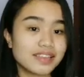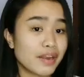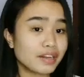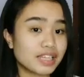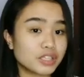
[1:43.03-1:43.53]

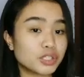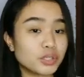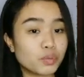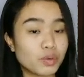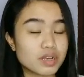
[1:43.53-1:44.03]
Their
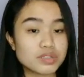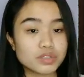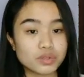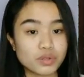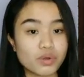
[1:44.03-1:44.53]
teacher
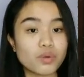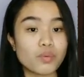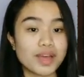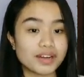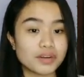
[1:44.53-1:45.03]
wants to know
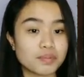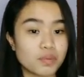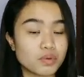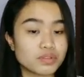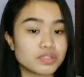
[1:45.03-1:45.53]
whether
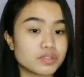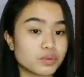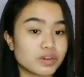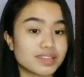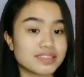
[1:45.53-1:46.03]
most
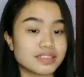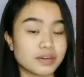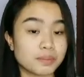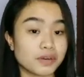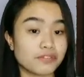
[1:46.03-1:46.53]
students
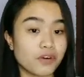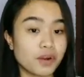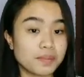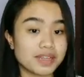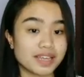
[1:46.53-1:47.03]
are
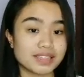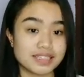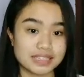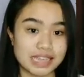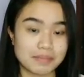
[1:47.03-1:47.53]
performing at
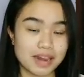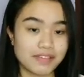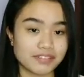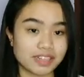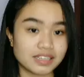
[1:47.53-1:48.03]
the same
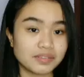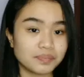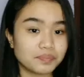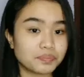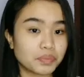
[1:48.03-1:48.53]
level,
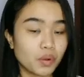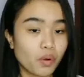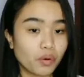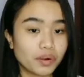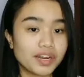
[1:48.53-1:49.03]

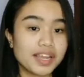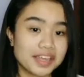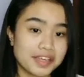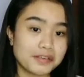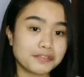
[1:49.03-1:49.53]
or
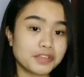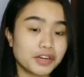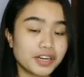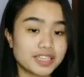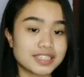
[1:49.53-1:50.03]
if
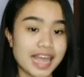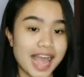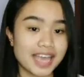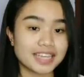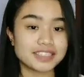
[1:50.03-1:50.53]
there is
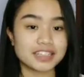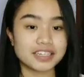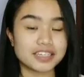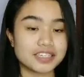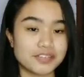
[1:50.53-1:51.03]
a high
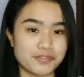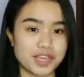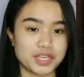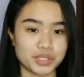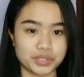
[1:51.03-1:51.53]
standard
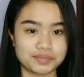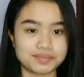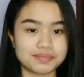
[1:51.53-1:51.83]
deviation.